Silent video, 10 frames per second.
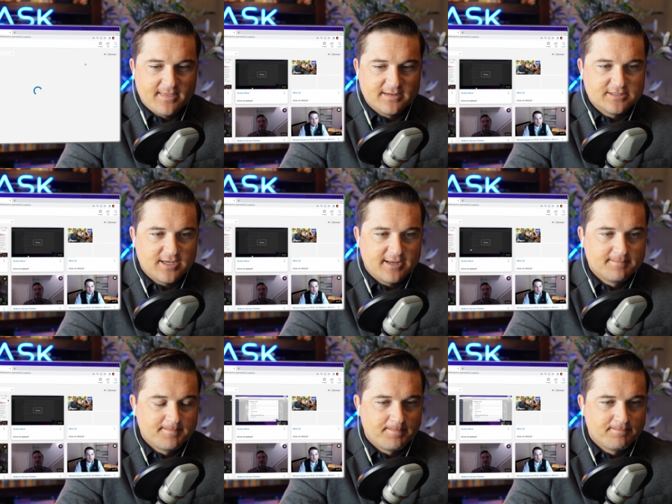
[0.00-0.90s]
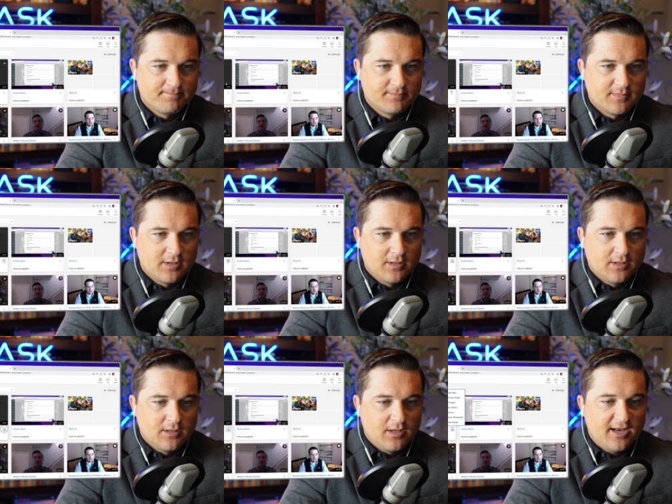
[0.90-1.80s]
And done.
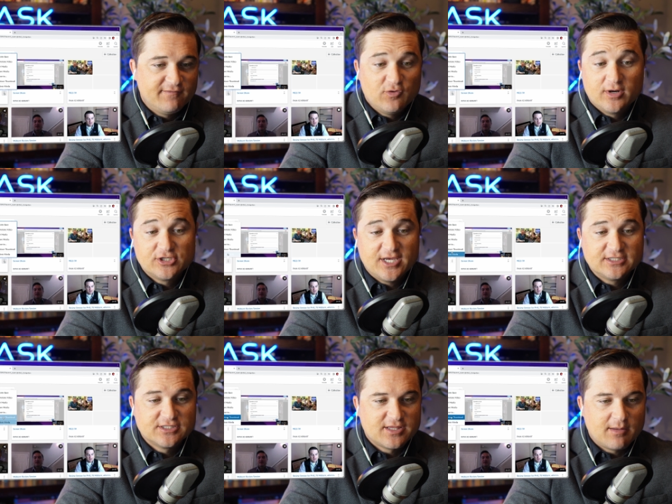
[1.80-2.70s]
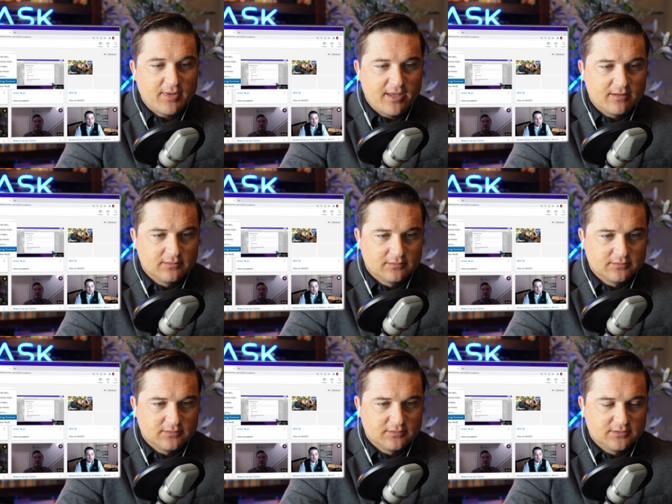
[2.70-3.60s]
And if you want to change the thumbnail,
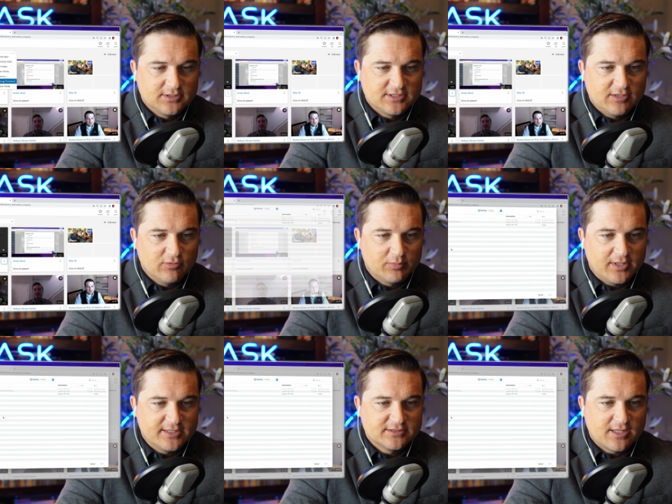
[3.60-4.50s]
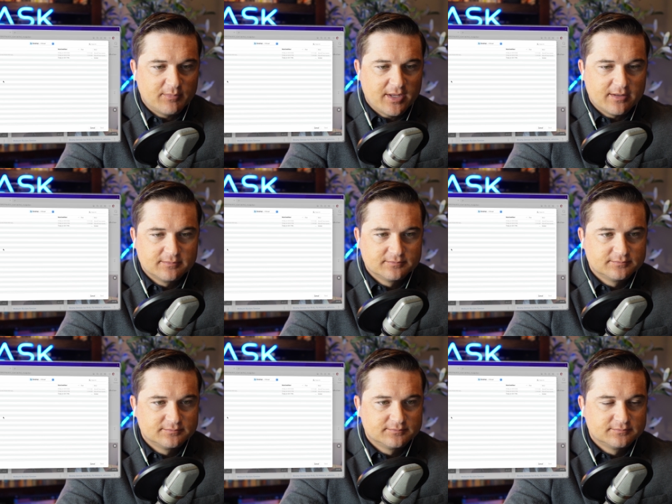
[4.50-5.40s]
just hit replace thumbnail.
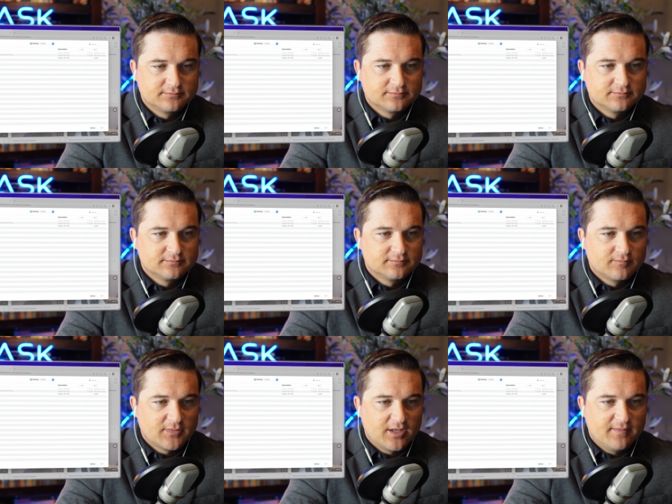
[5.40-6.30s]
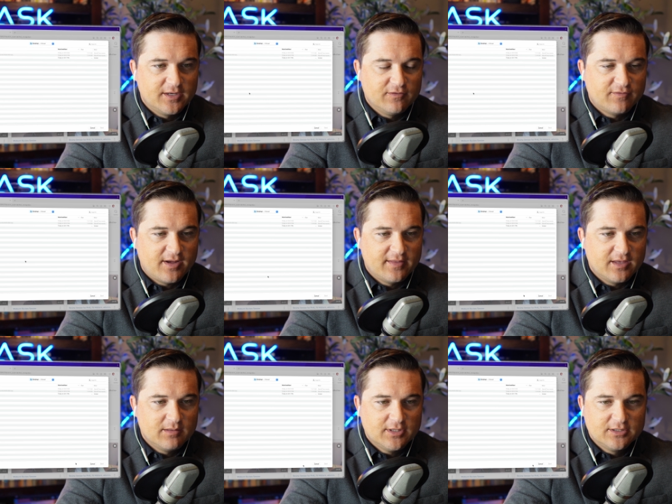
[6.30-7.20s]
And then you find
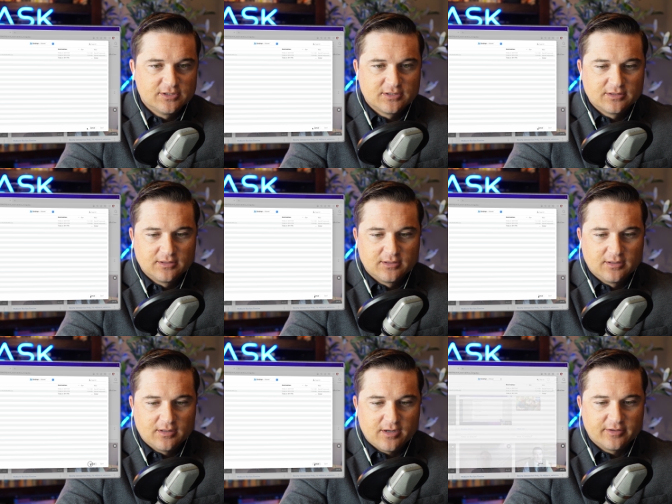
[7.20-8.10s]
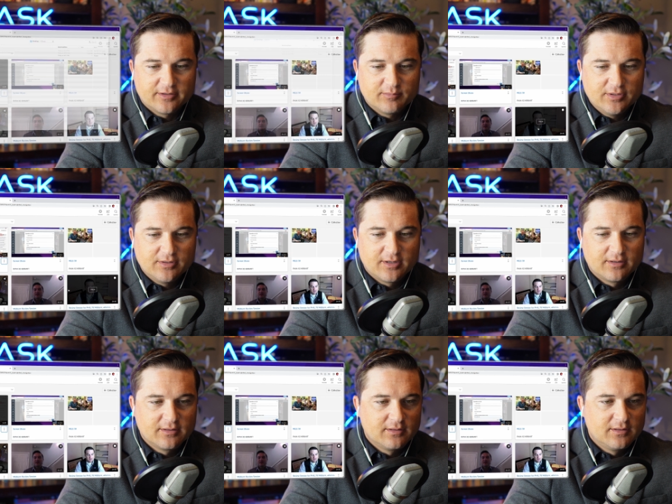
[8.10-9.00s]
the image on your
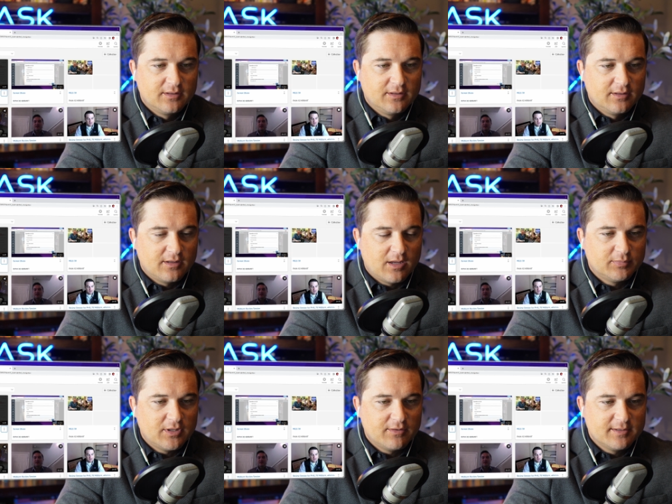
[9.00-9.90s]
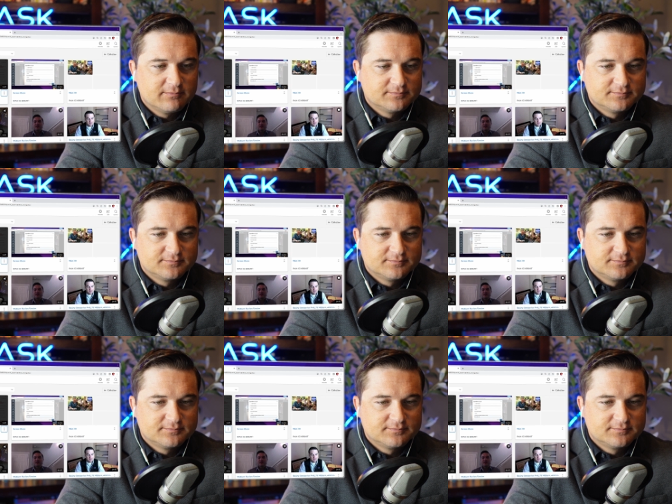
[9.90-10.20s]
computer, upload it.